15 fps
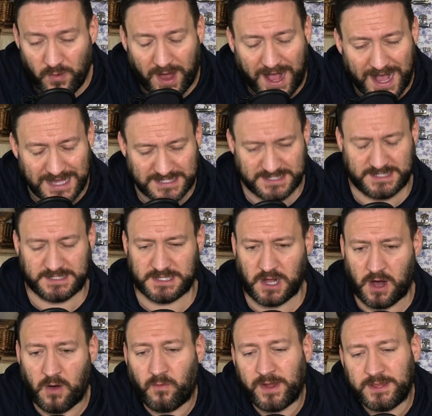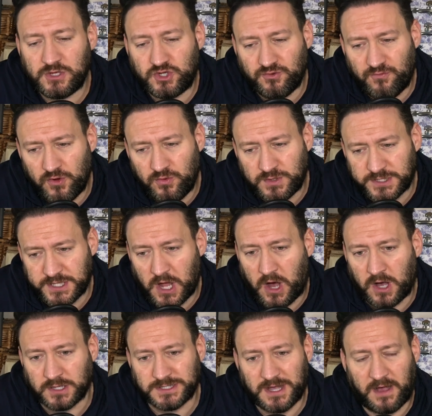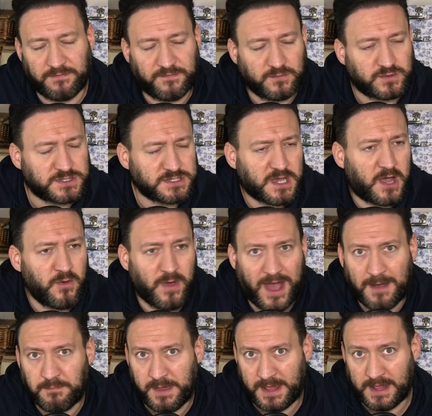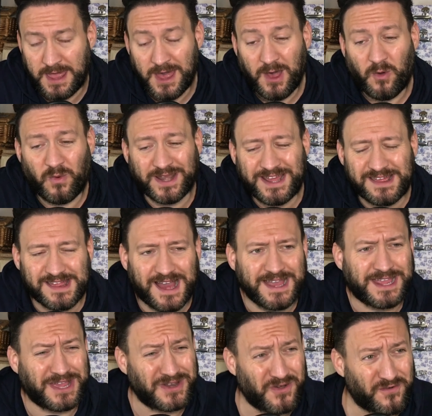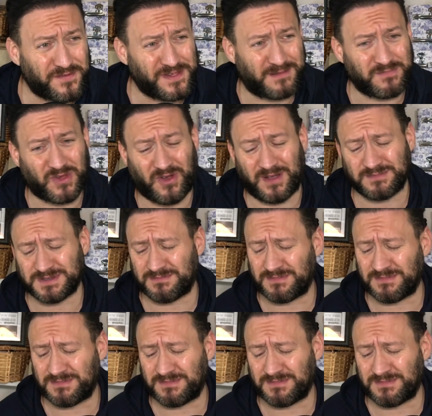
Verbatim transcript: has to start. When Giroud starts, I feel so happy. When he's taken off, sometimes I'm